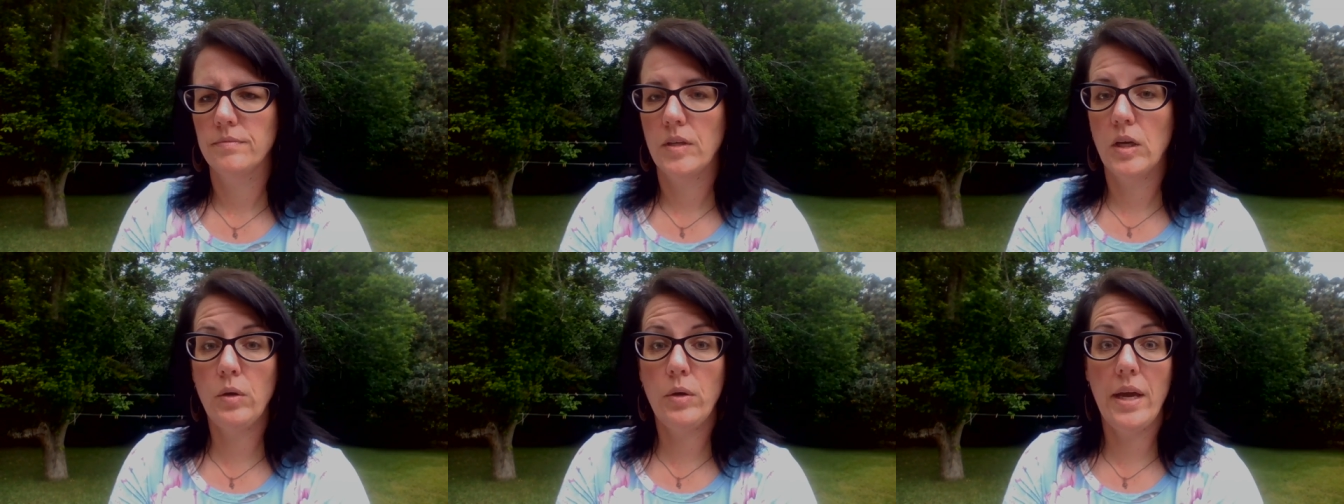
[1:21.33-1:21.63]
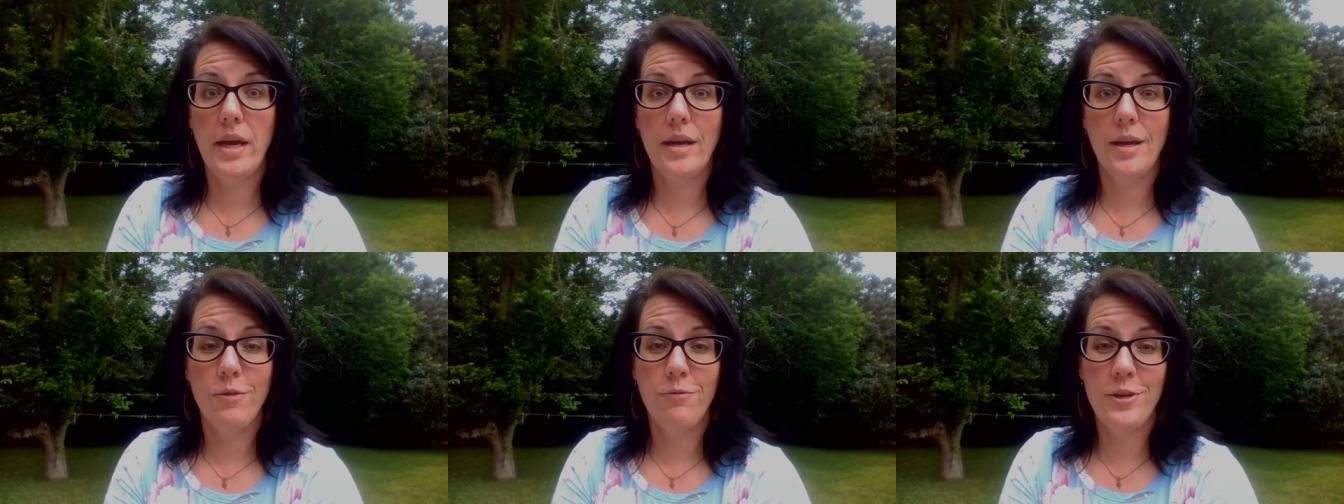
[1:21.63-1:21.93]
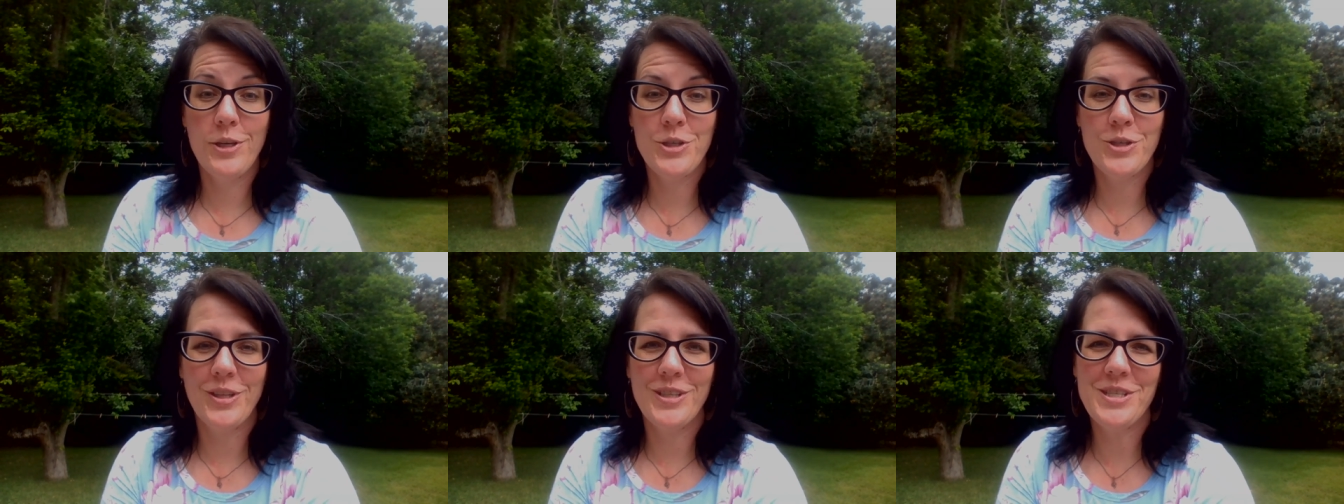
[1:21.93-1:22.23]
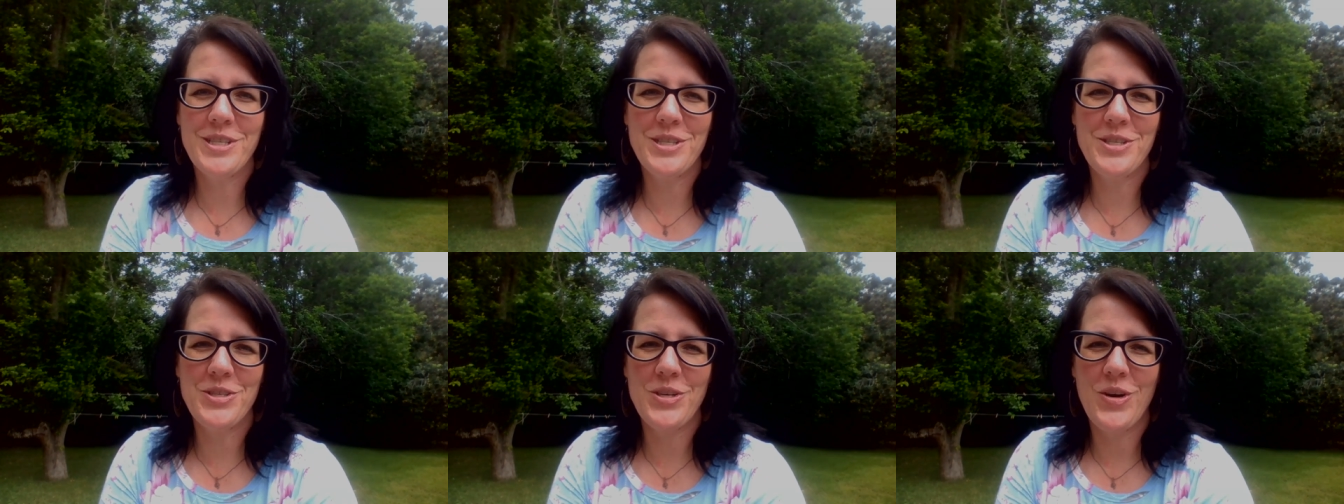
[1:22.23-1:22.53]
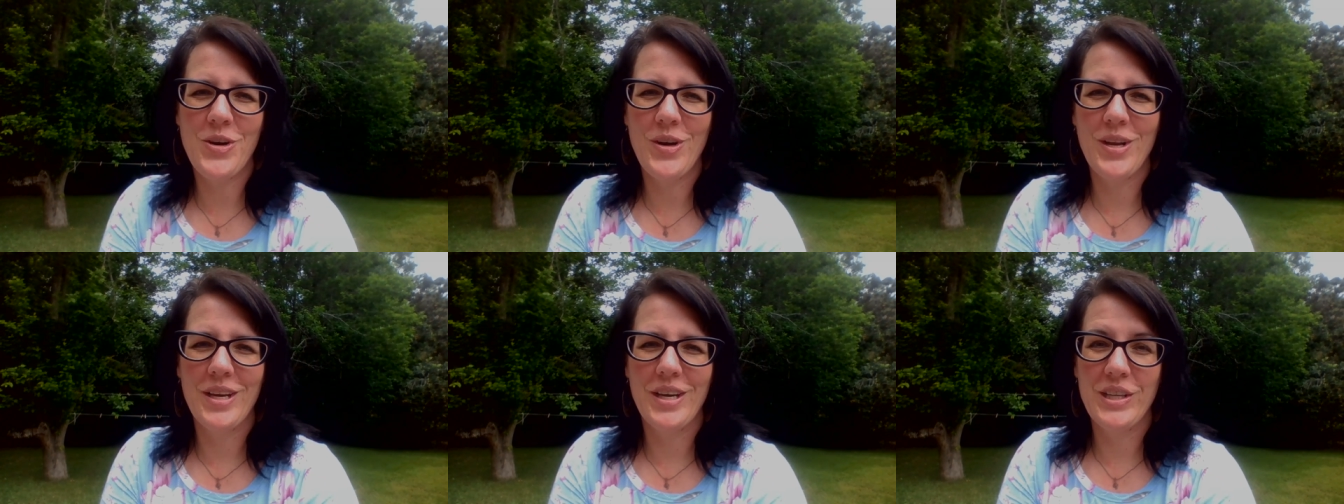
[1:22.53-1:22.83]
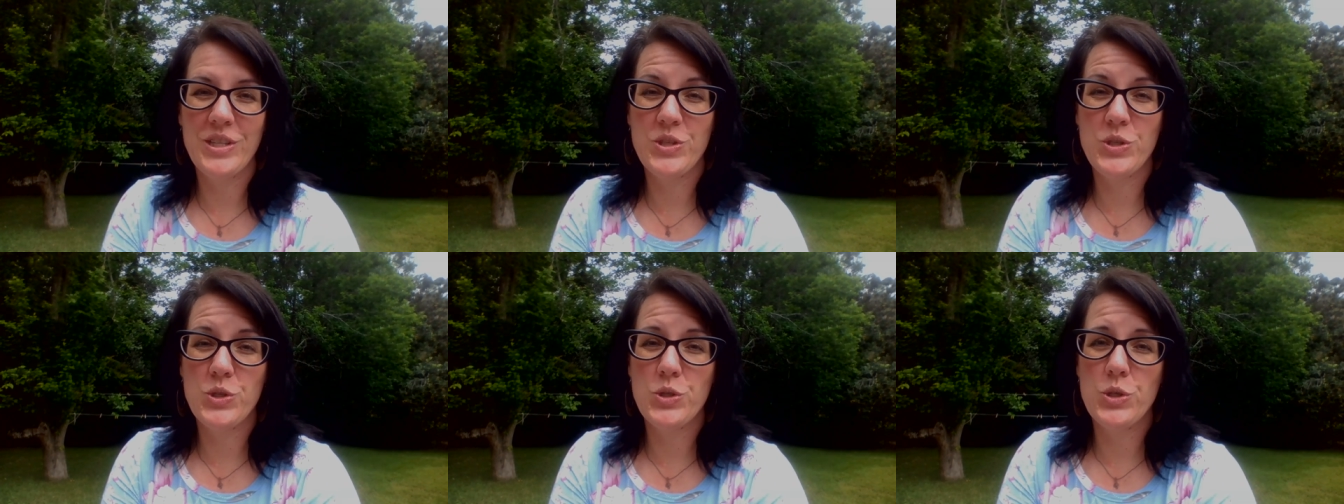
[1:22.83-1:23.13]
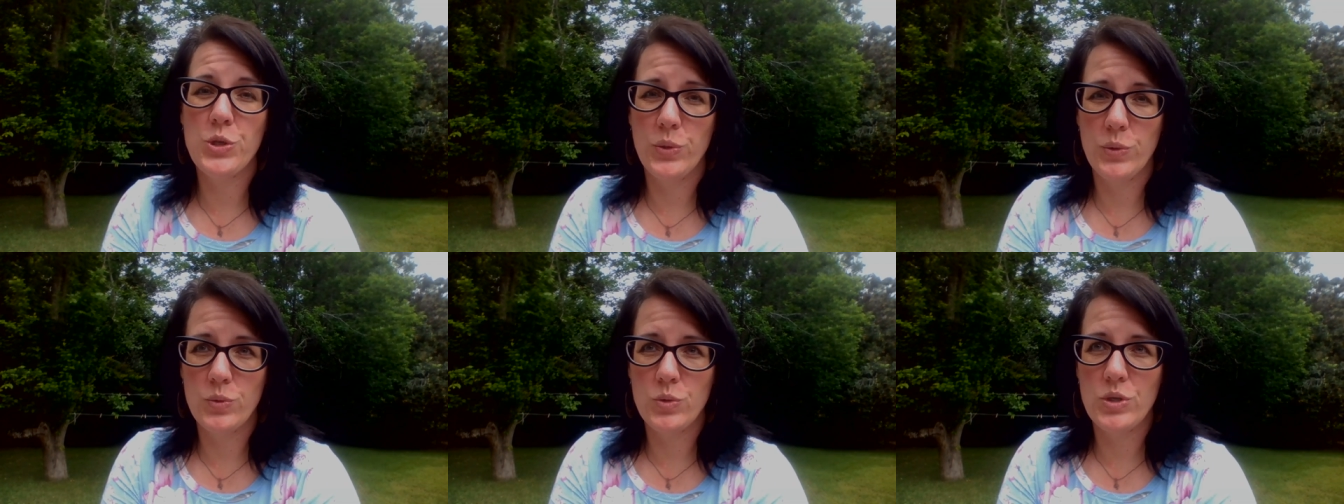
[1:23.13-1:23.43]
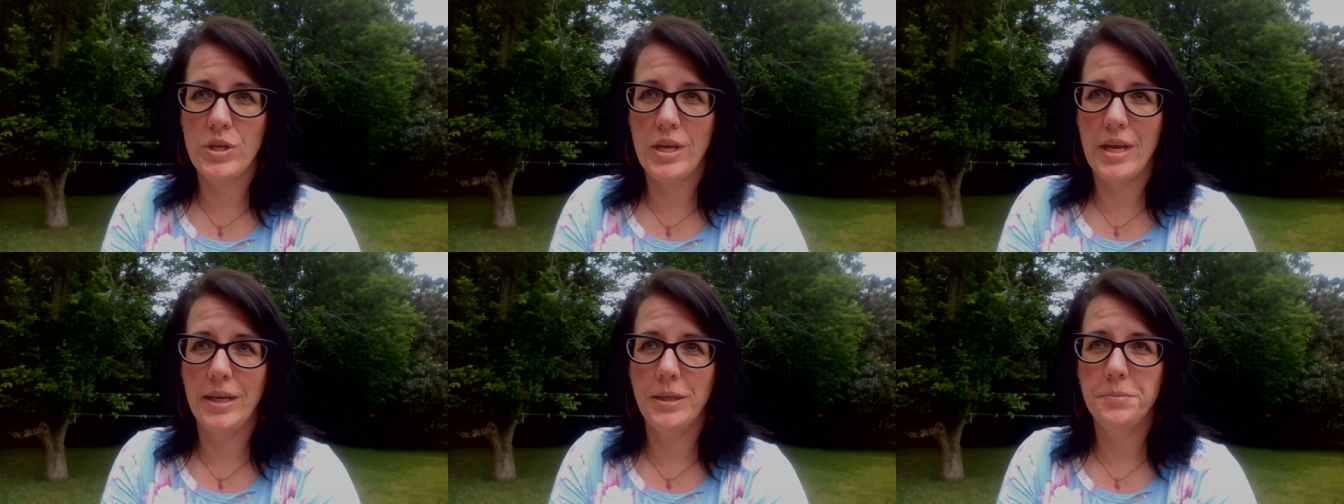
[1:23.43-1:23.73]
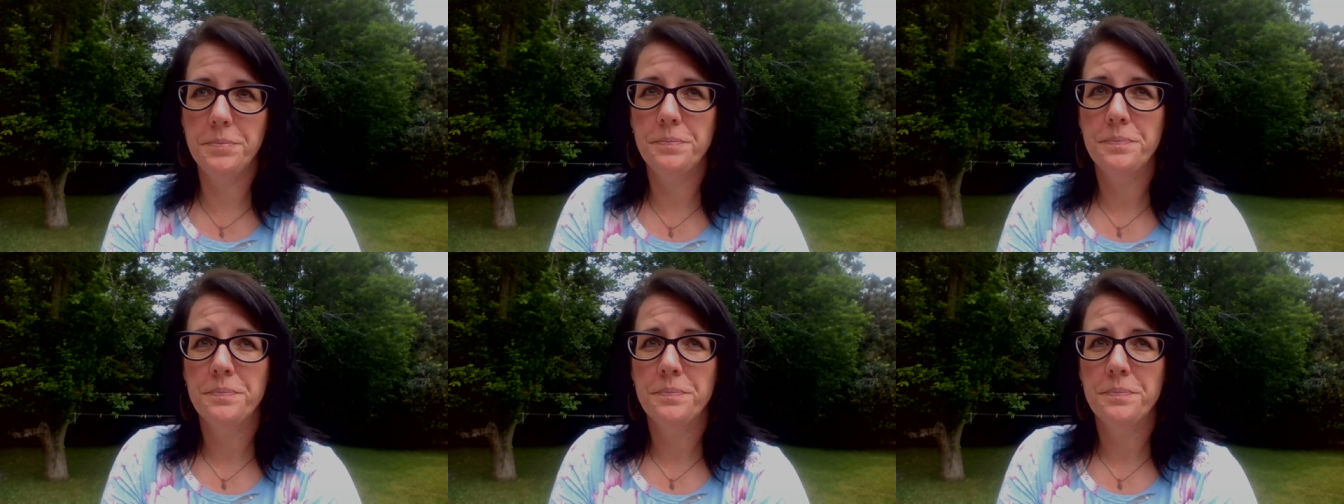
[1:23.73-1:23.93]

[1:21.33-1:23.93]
Okay, official, let's get started. It's Tuesday,